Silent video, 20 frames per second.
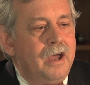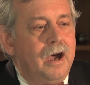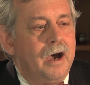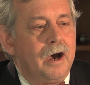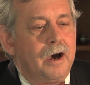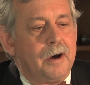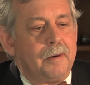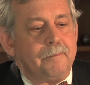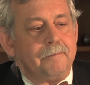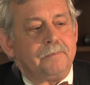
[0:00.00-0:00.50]

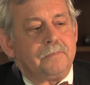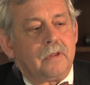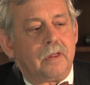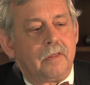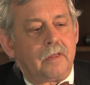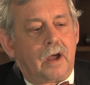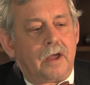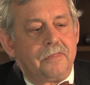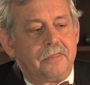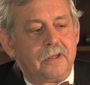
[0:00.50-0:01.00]

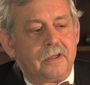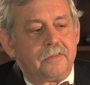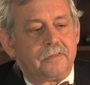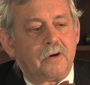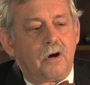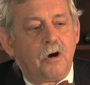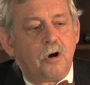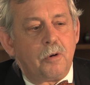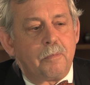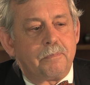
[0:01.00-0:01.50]
I think the
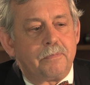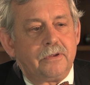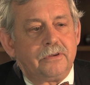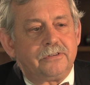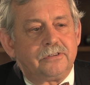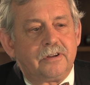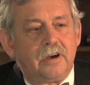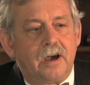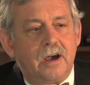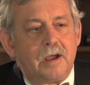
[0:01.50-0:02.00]
hope this
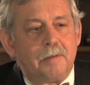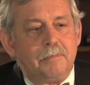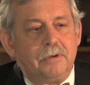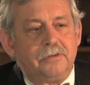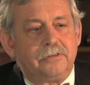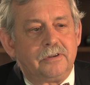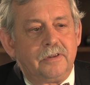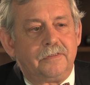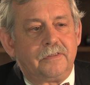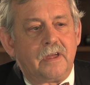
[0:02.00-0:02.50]
time
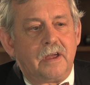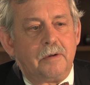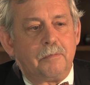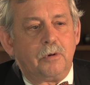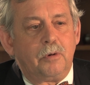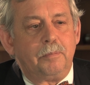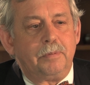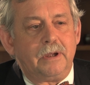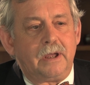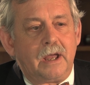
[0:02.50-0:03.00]
is that they
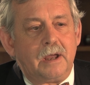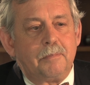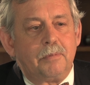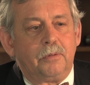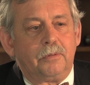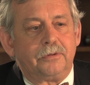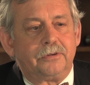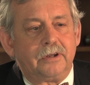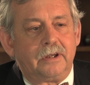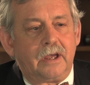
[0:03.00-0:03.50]
will be
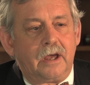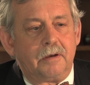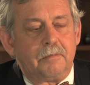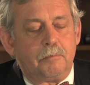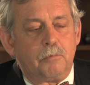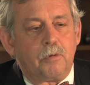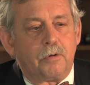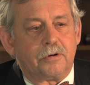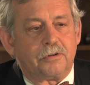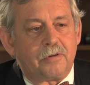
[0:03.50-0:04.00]
able to get
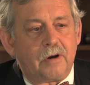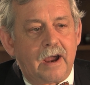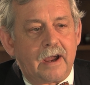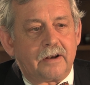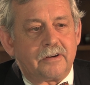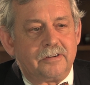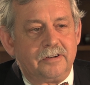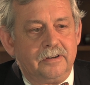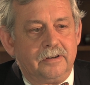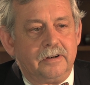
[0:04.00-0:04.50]
more
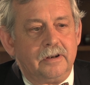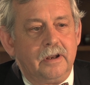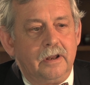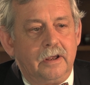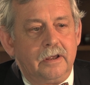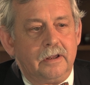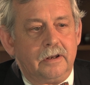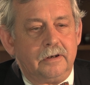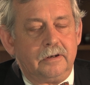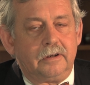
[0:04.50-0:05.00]
traction
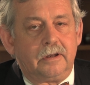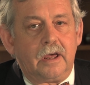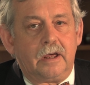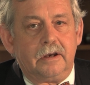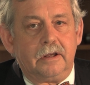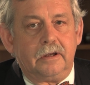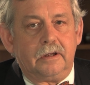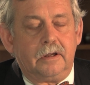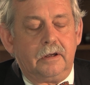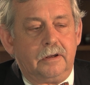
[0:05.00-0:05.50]
in
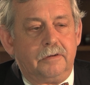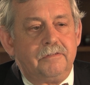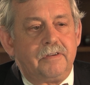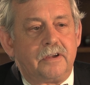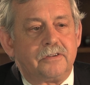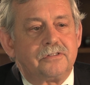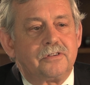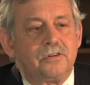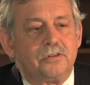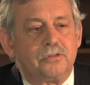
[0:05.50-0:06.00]
getting
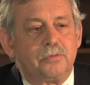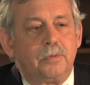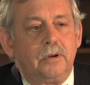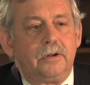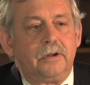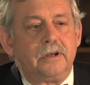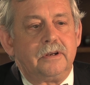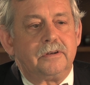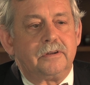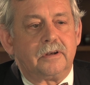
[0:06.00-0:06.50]
investors
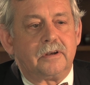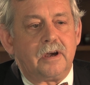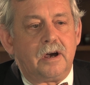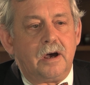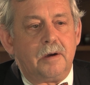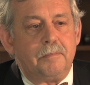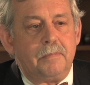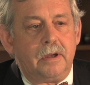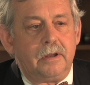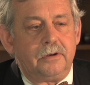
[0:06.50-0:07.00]
willing to
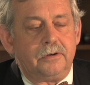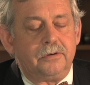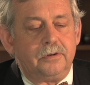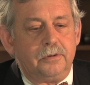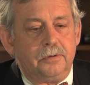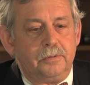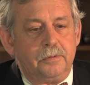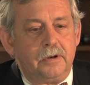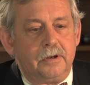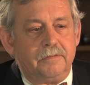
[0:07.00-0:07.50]
come and
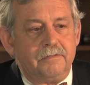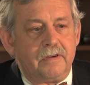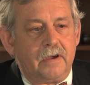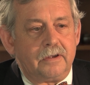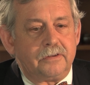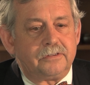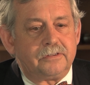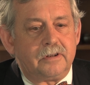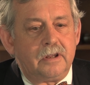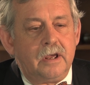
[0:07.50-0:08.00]
to
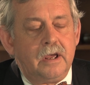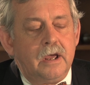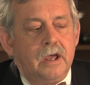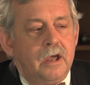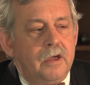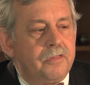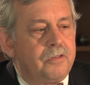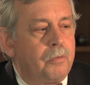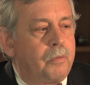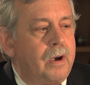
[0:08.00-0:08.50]
invest
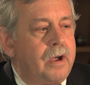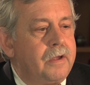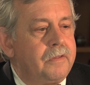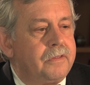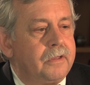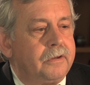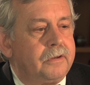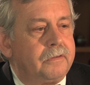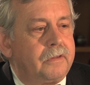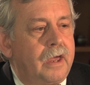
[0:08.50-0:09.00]
the way
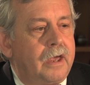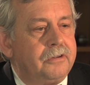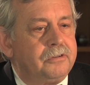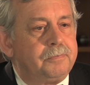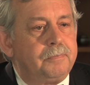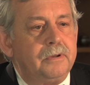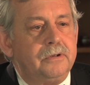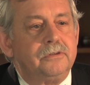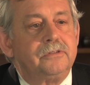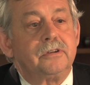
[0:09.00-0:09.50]
that has
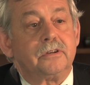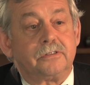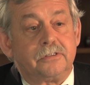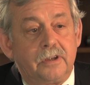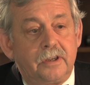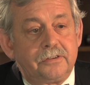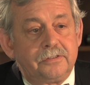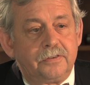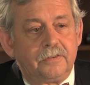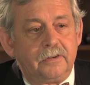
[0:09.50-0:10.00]
been
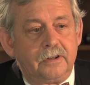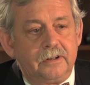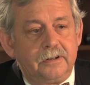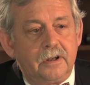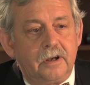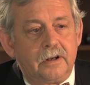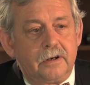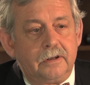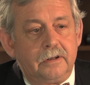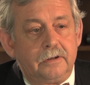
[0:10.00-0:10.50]
successfully
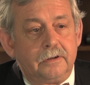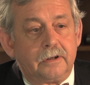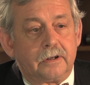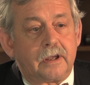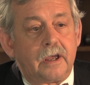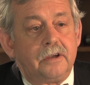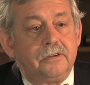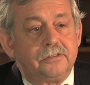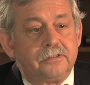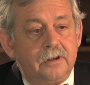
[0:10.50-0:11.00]
done in the
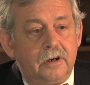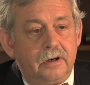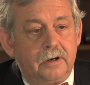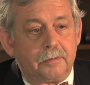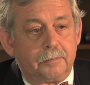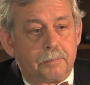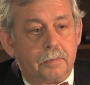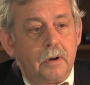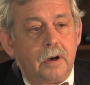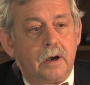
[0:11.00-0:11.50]

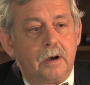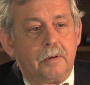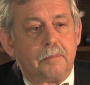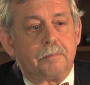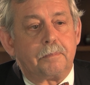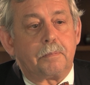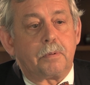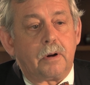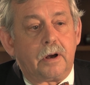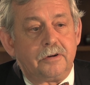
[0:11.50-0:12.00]
Kaesong
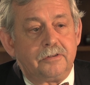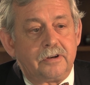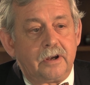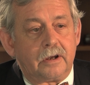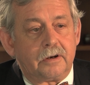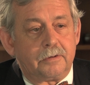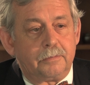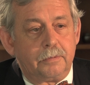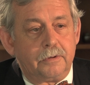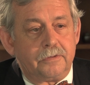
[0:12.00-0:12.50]

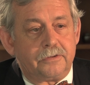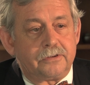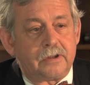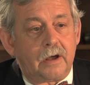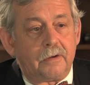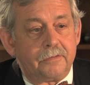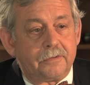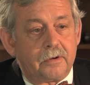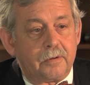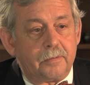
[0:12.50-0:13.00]
project with
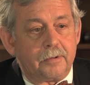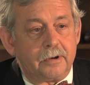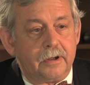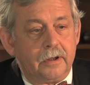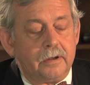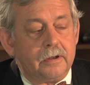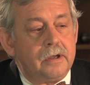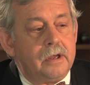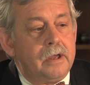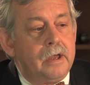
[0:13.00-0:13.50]
South
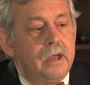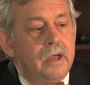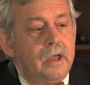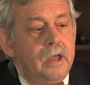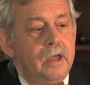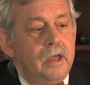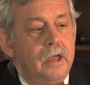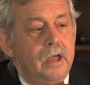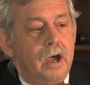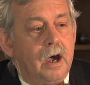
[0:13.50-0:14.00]
Korea.
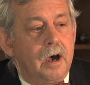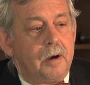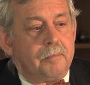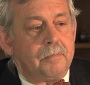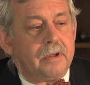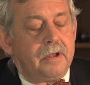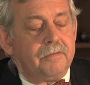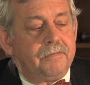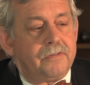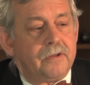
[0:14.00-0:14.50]

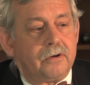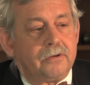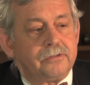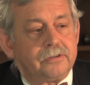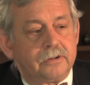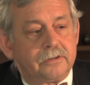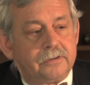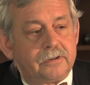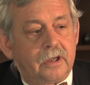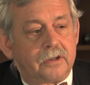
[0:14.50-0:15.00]
If they're
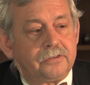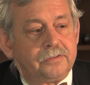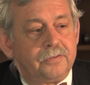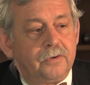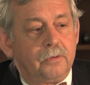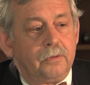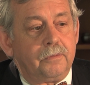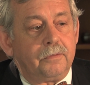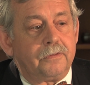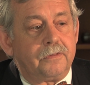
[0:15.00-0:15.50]

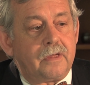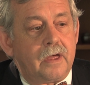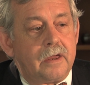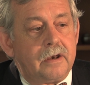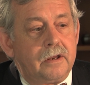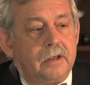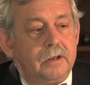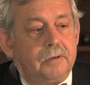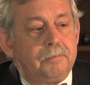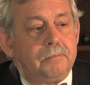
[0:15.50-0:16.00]
successful,
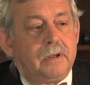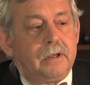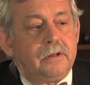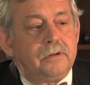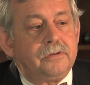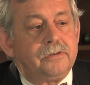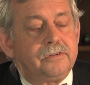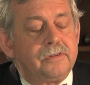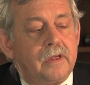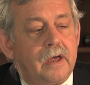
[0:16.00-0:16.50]
then it
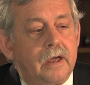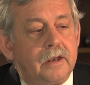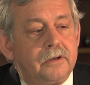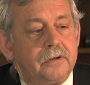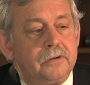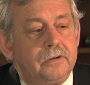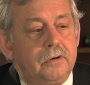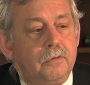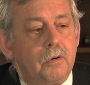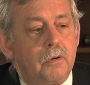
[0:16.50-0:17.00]
means that
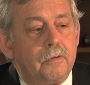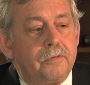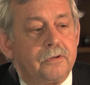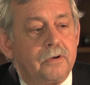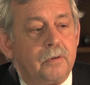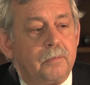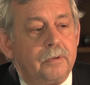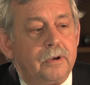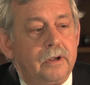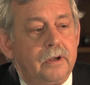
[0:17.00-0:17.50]
North
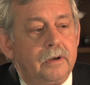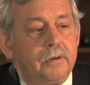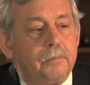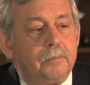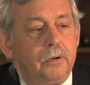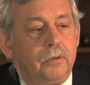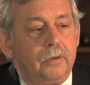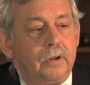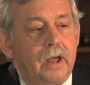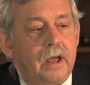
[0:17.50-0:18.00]
Korea
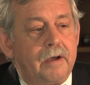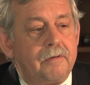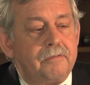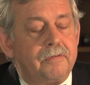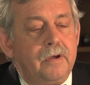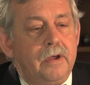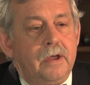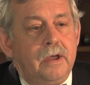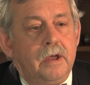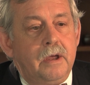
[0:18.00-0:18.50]
will
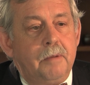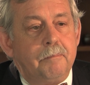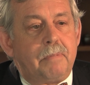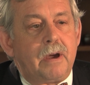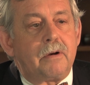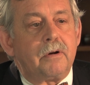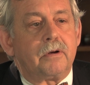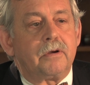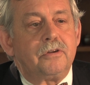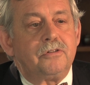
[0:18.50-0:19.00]
have
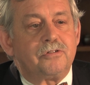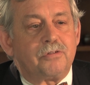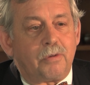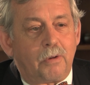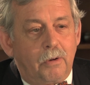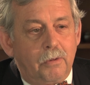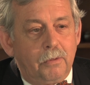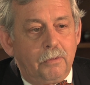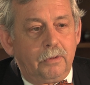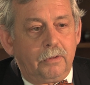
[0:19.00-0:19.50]
better
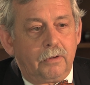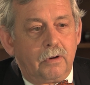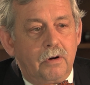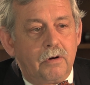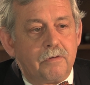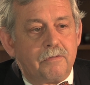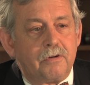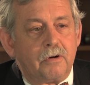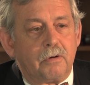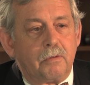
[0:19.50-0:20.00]
control
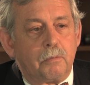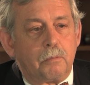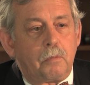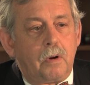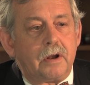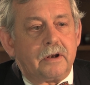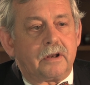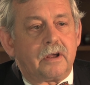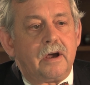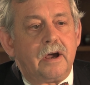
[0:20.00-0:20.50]
over
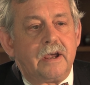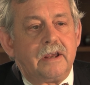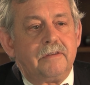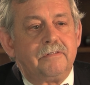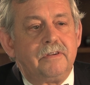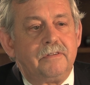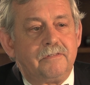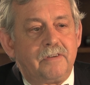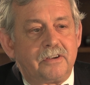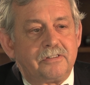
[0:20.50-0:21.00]
what kind
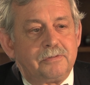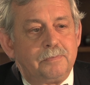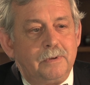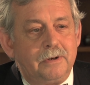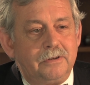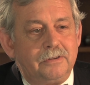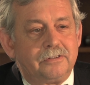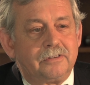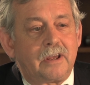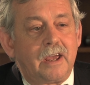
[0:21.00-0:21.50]
of
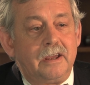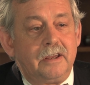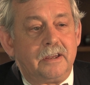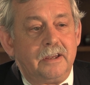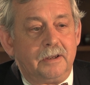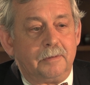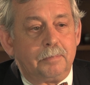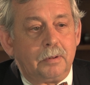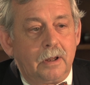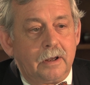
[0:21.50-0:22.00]
investment is
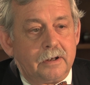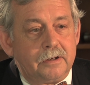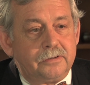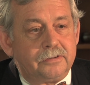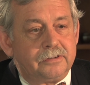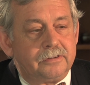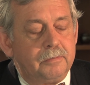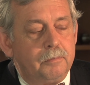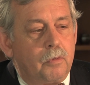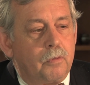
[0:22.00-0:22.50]
taking
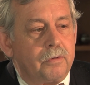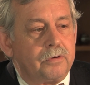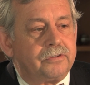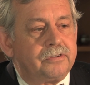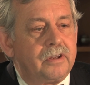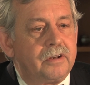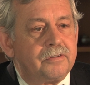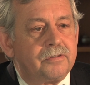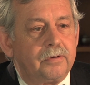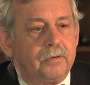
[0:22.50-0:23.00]
place, more
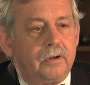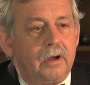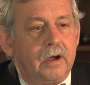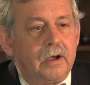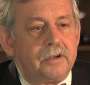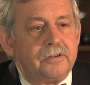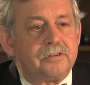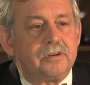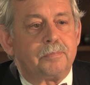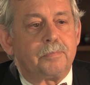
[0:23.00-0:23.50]

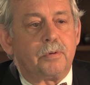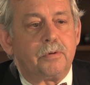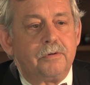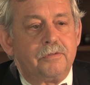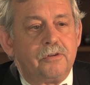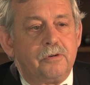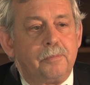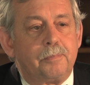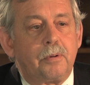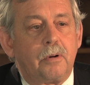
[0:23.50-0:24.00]
centralized
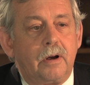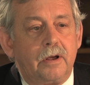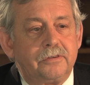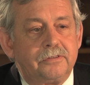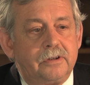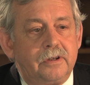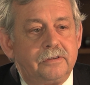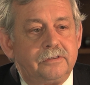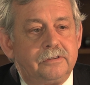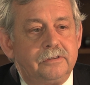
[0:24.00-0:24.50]
approval
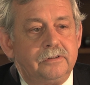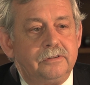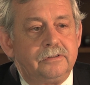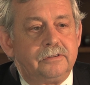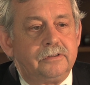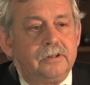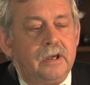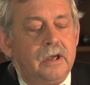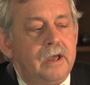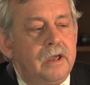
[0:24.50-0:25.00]

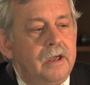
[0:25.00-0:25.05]
processes.